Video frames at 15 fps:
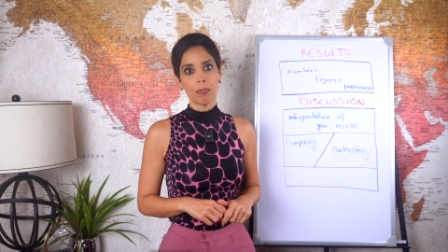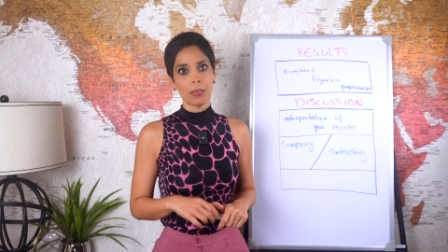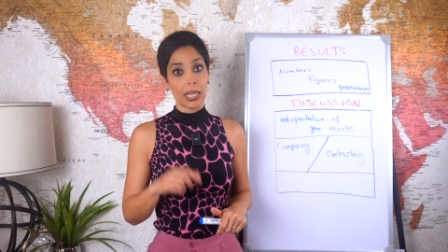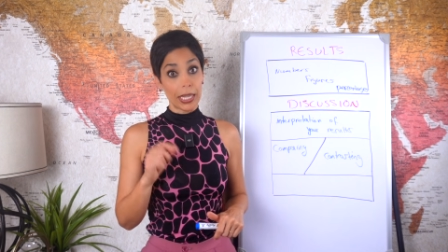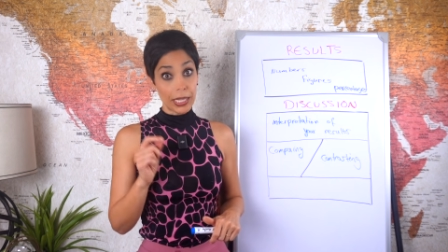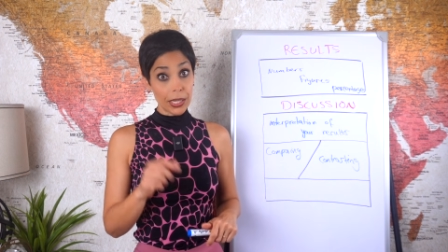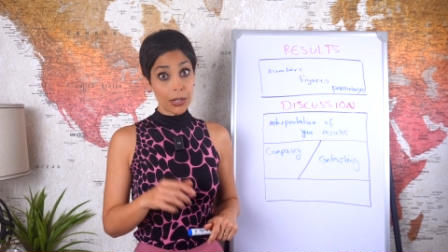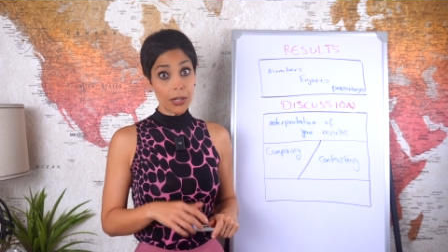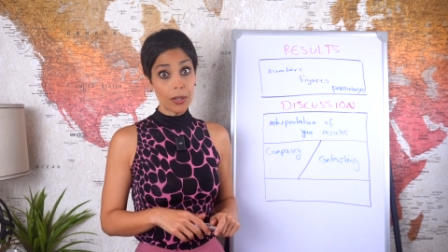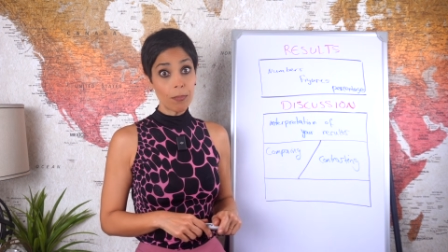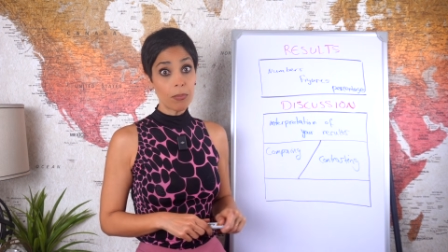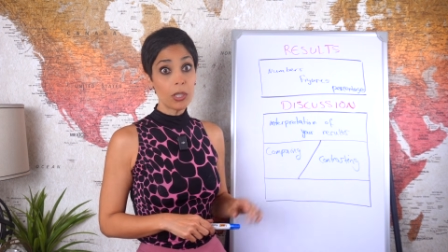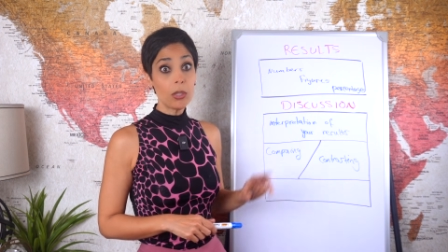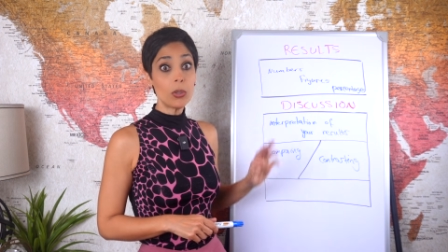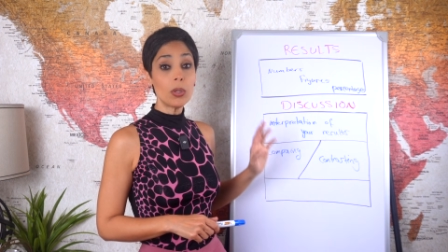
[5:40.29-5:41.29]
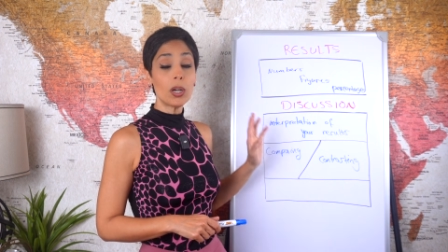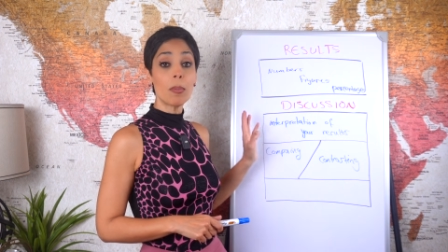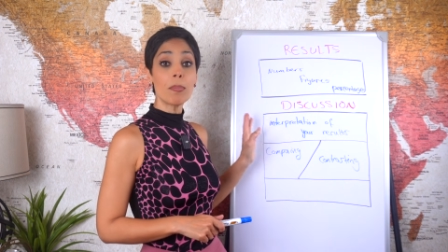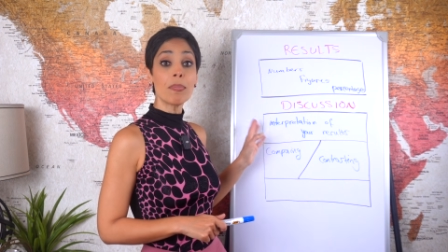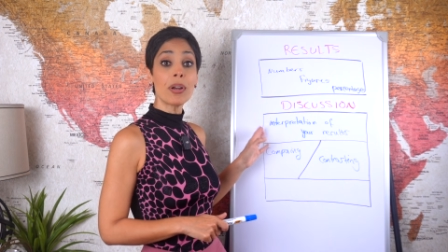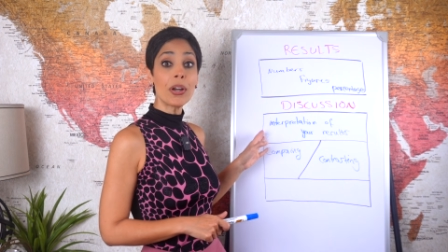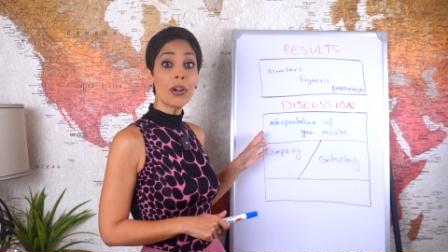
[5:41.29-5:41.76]
Here, you
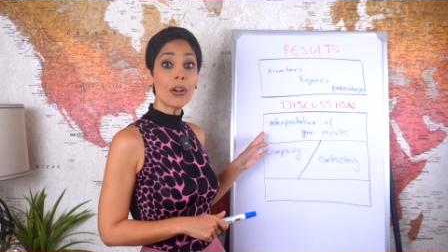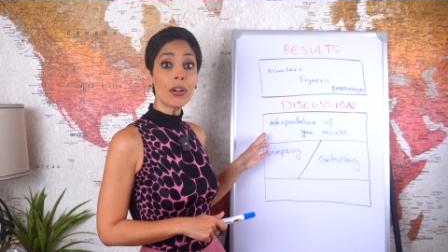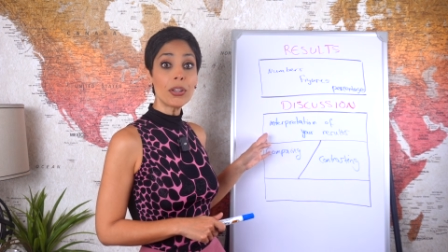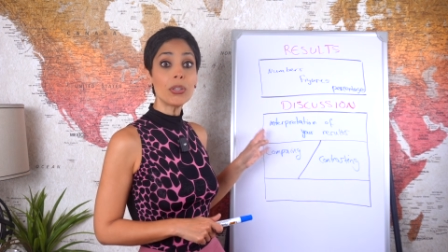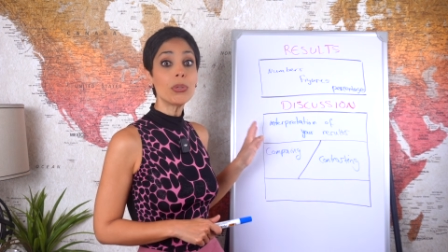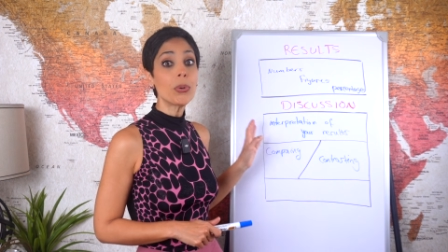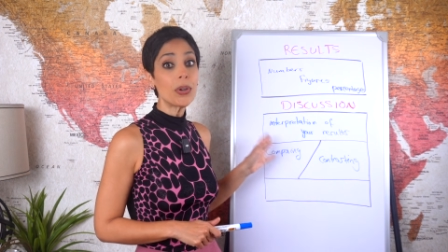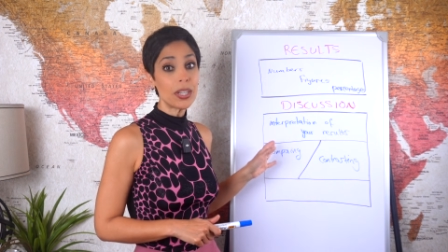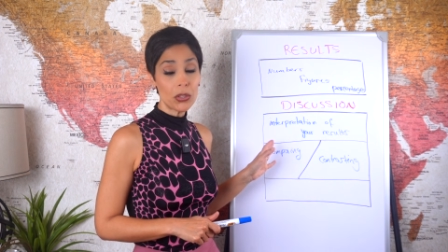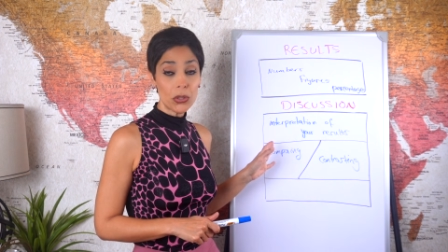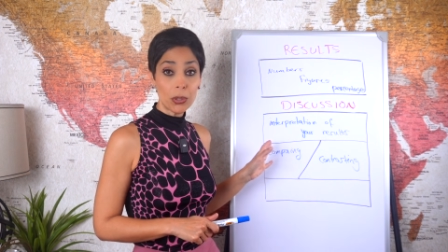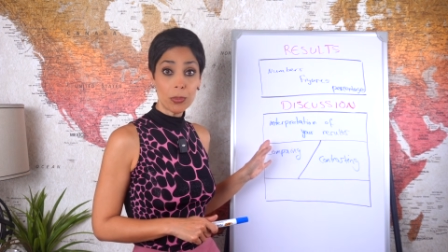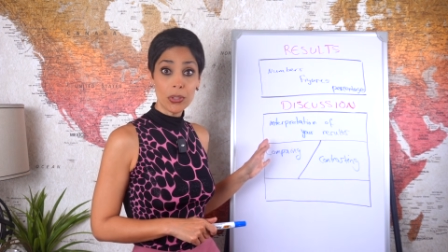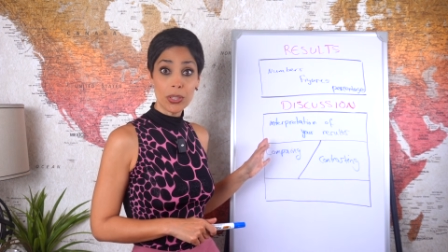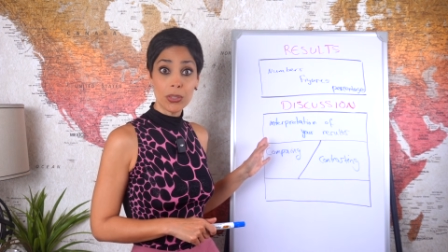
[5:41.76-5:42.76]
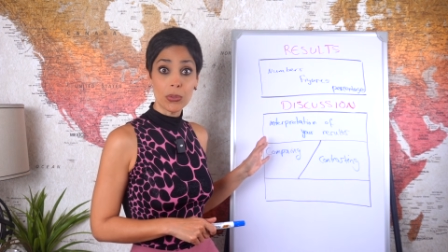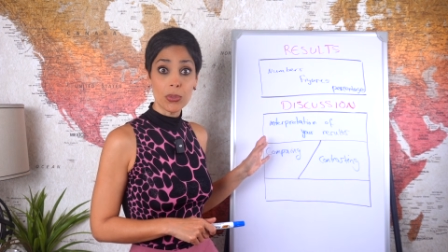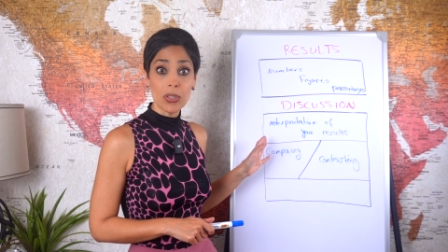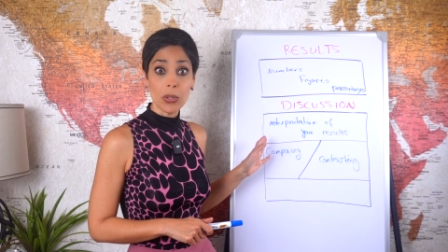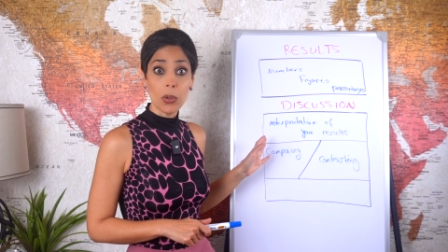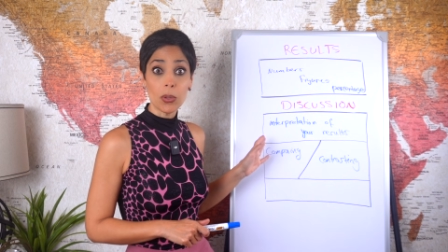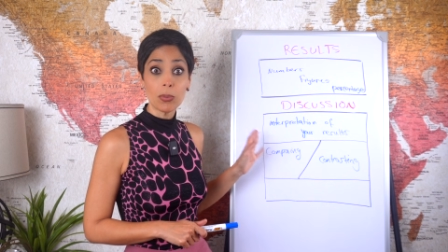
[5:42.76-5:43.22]
compare your interpreted
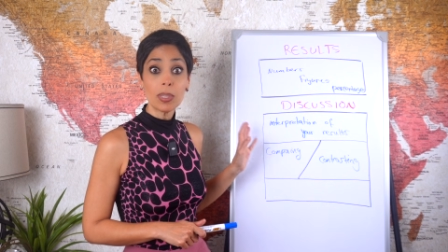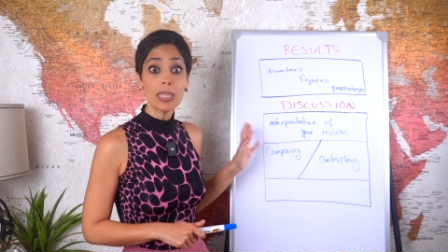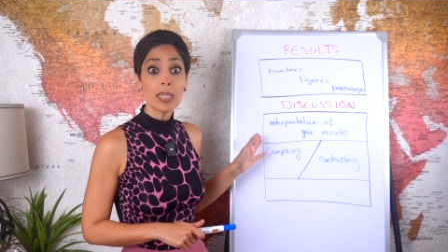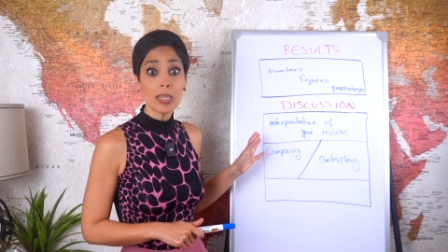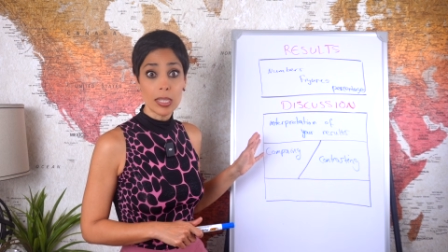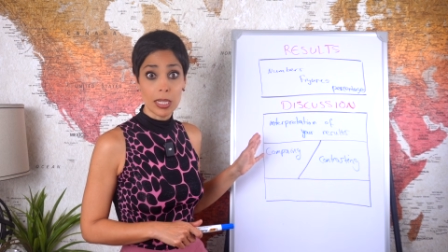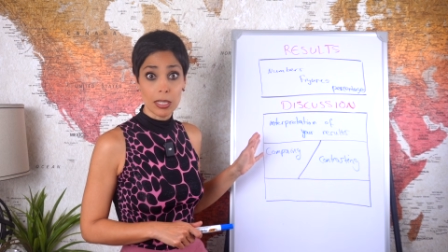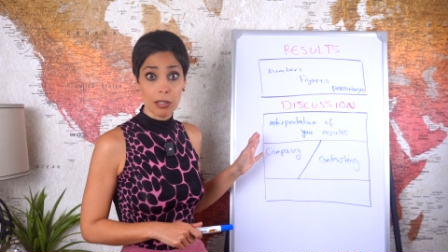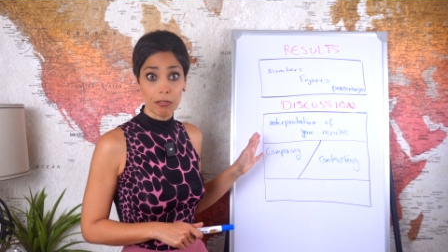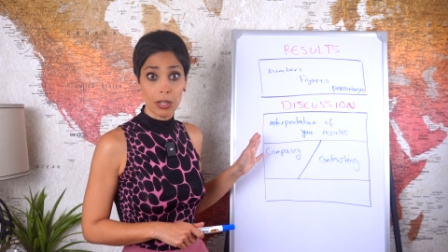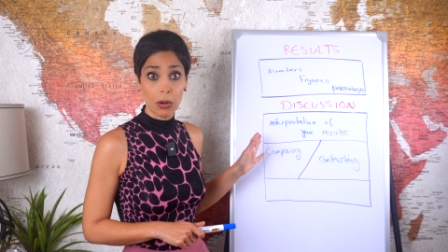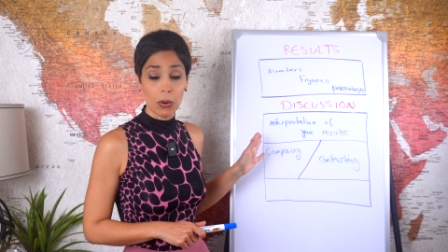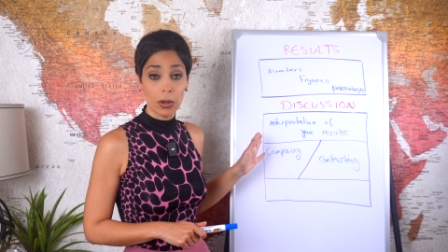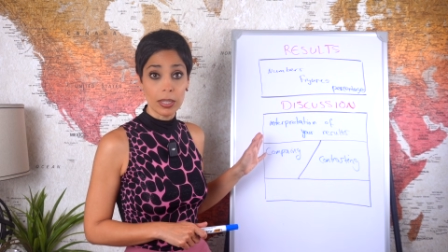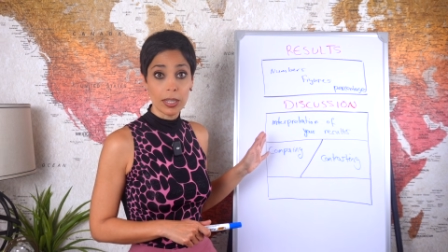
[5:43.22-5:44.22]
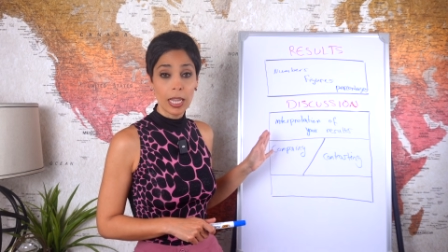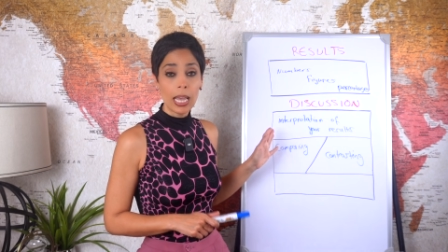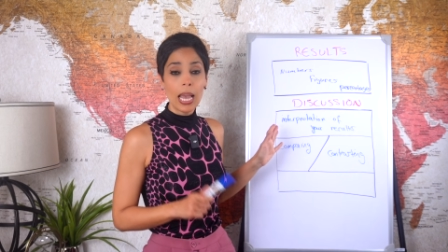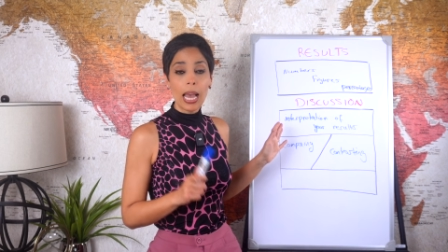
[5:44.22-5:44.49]
result with the state of the art.